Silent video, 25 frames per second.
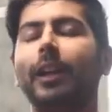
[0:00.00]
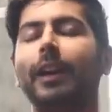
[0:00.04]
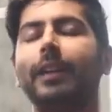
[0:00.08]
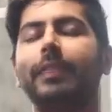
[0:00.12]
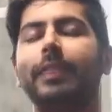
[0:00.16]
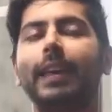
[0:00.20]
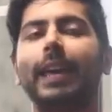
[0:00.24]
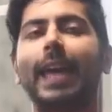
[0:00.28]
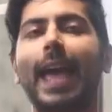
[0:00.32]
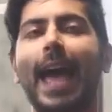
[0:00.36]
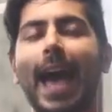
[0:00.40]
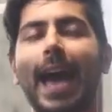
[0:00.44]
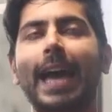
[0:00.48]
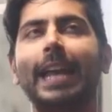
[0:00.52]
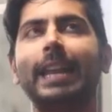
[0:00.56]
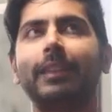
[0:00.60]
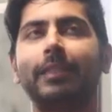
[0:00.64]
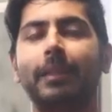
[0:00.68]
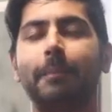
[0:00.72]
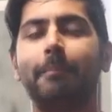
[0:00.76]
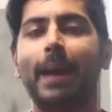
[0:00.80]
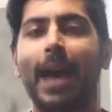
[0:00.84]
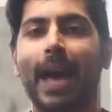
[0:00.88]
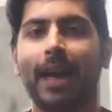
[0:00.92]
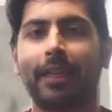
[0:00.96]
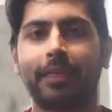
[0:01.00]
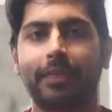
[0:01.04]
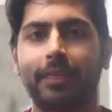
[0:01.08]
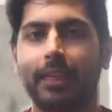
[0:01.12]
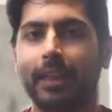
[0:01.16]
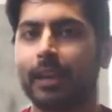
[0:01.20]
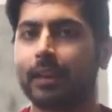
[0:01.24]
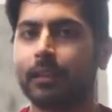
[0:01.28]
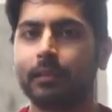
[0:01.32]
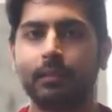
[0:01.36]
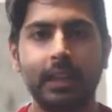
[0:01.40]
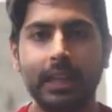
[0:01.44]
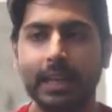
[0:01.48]
I think adding the math
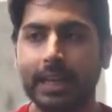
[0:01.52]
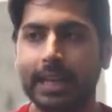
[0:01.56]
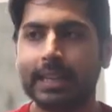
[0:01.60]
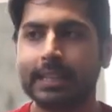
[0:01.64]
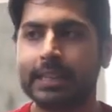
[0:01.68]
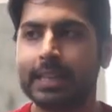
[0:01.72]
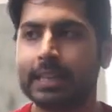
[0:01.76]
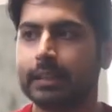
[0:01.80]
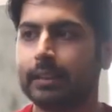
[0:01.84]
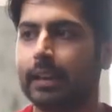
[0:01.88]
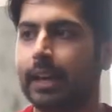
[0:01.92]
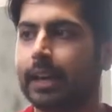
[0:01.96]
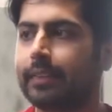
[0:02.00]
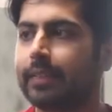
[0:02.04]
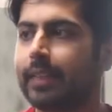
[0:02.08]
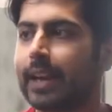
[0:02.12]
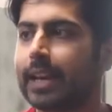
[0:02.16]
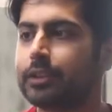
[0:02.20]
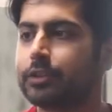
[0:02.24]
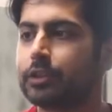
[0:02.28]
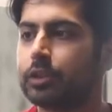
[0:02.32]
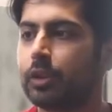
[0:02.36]
thing, it didn't like that.